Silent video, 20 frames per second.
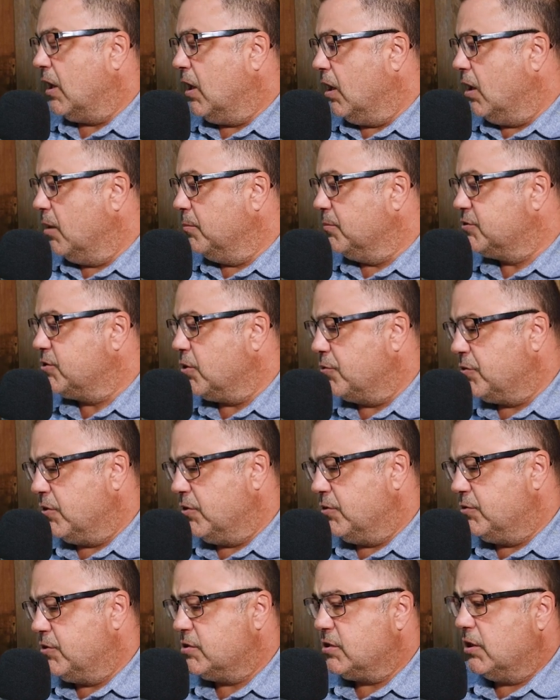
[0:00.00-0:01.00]
Um, so
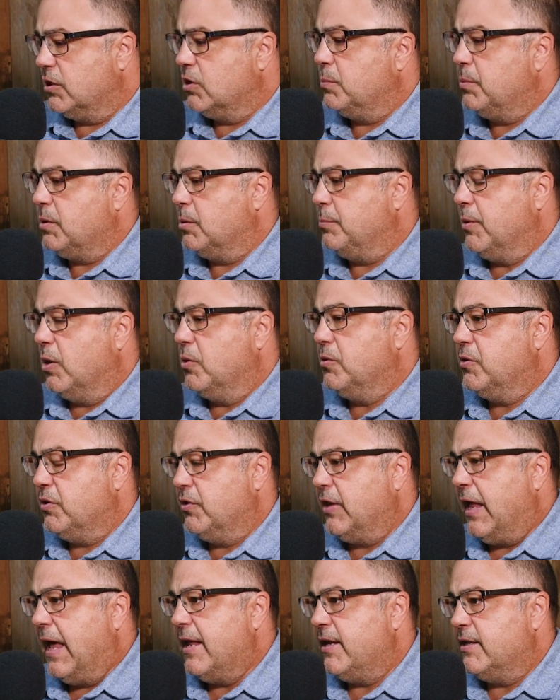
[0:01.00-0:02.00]
just a little bit of both
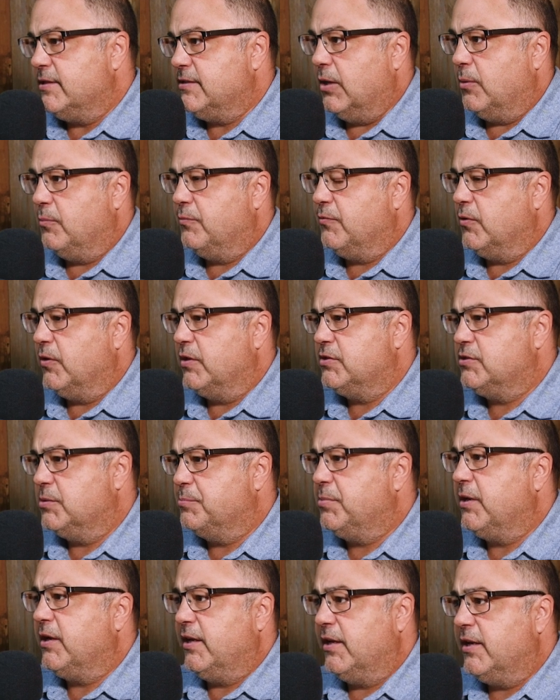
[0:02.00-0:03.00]
of that is helpful. It's,
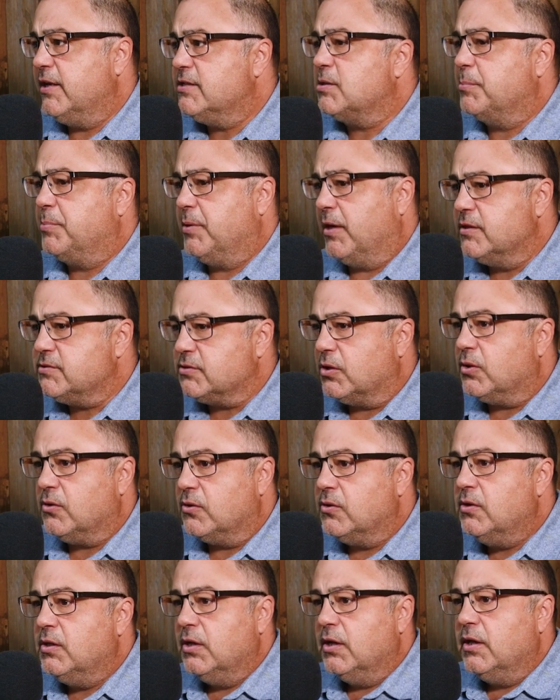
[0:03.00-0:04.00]
but it is a
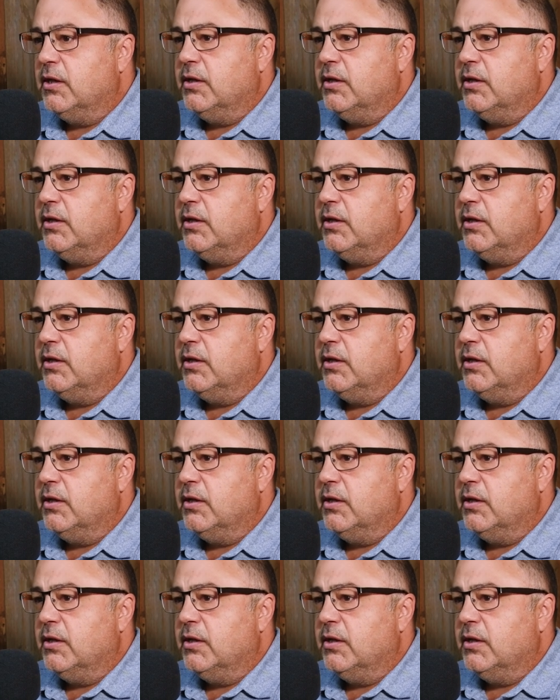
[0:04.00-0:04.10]
puzzle.